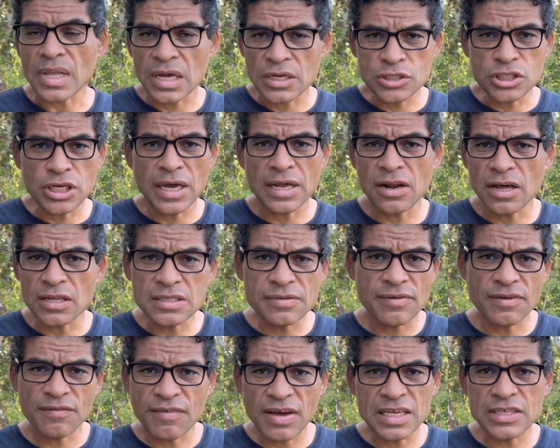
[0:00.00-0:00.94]
she had lots of
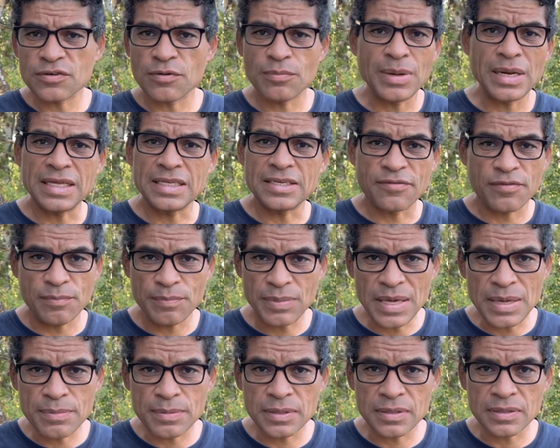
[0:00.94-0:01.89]
advice from many different
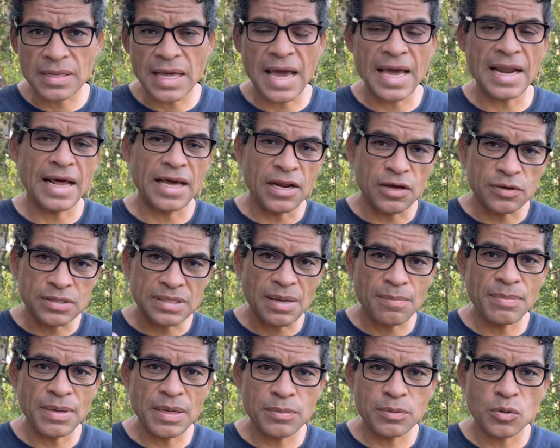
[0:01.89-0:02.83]
people, and I know some
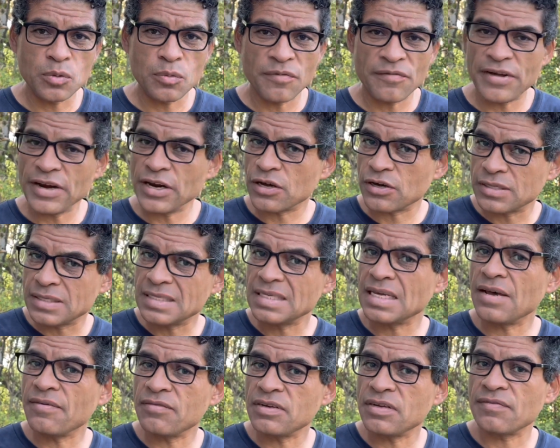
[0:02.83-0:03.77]
people were very
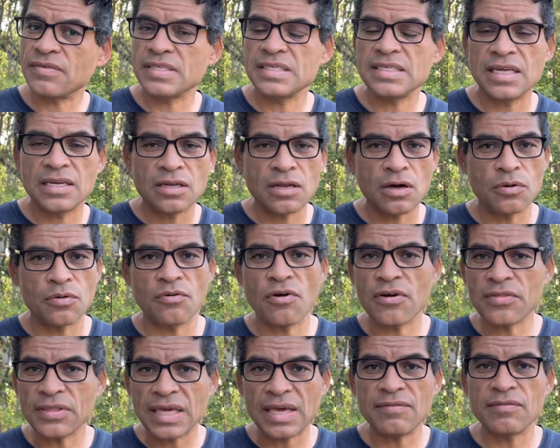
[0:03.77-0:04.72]
conservative and said, no,
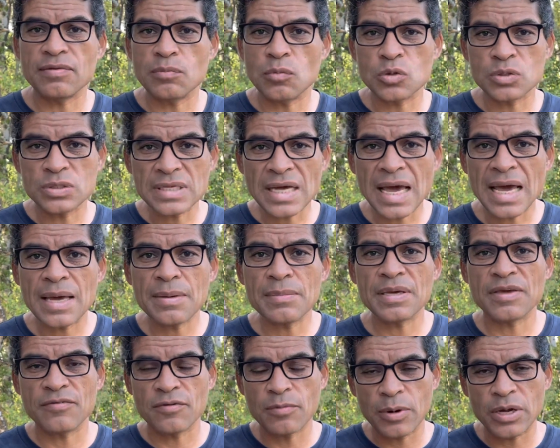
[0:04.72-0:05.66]
rather give it more time,
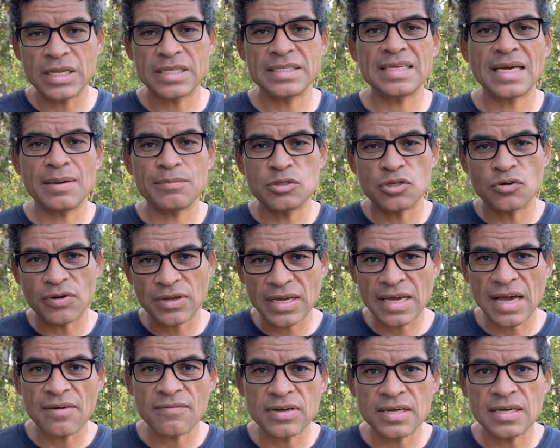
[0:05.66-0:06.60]
give your body time to
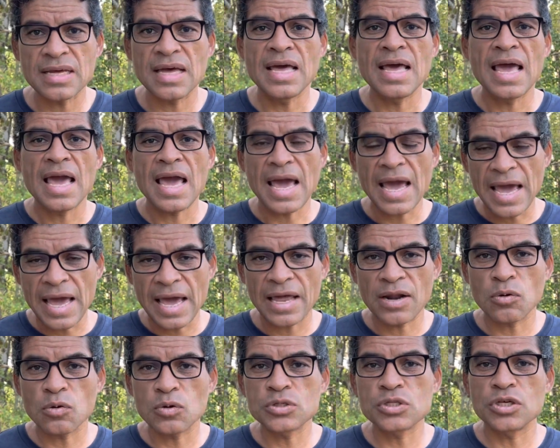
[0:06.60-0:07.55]
recover and
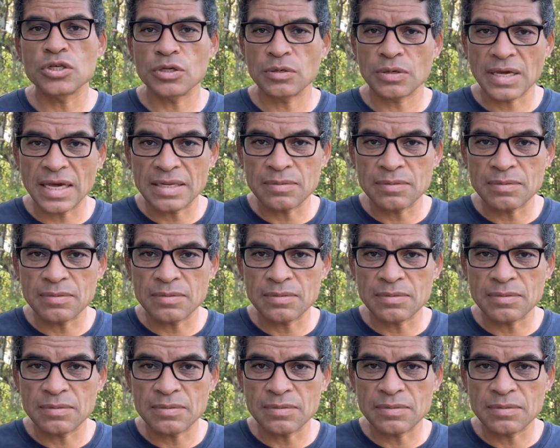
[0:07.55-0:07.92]
also to get